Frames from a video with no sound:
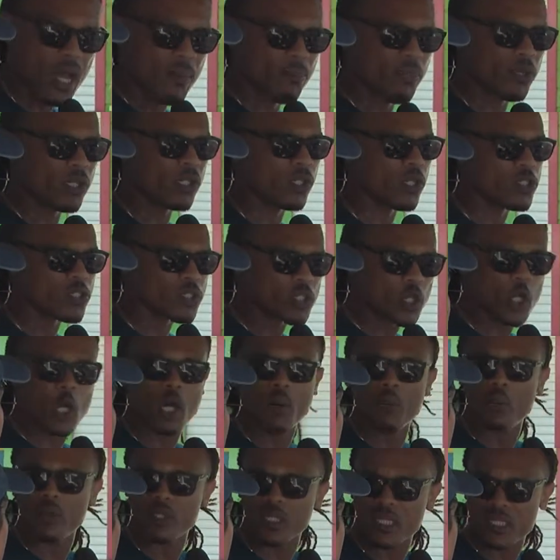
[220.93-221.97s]
but doesn't
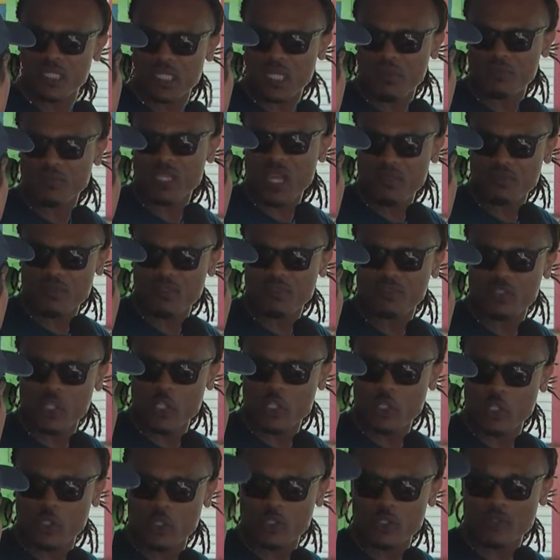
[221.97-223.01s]
come with the same types of
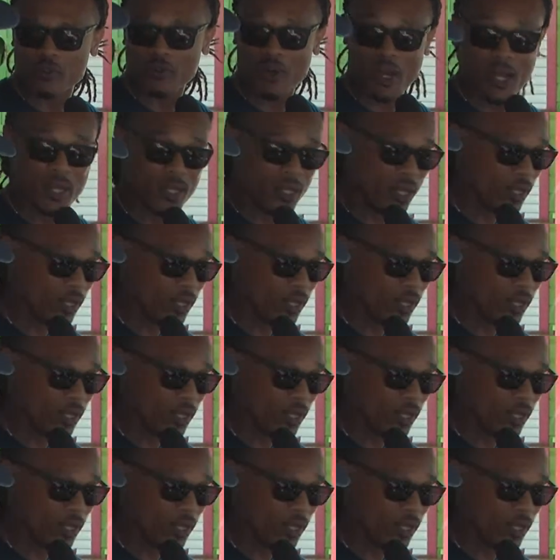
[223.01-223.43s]
features, right?